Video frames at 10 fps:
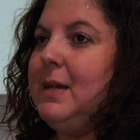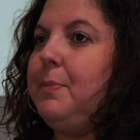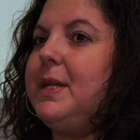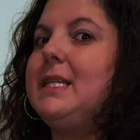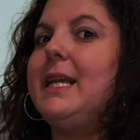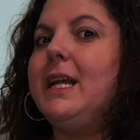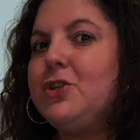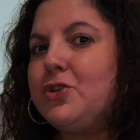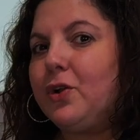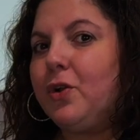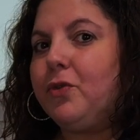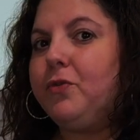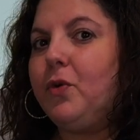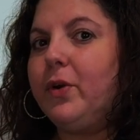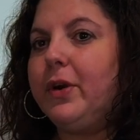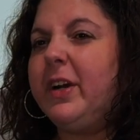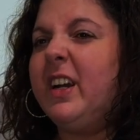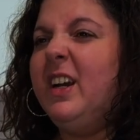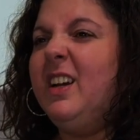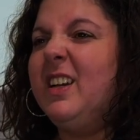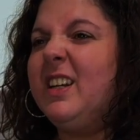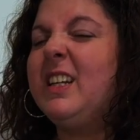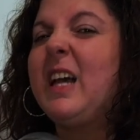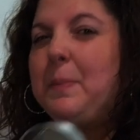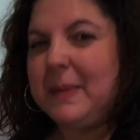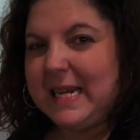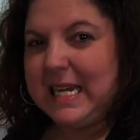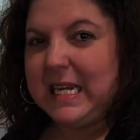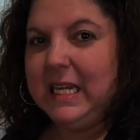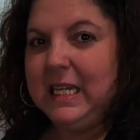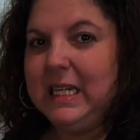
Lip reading: potential for gummy,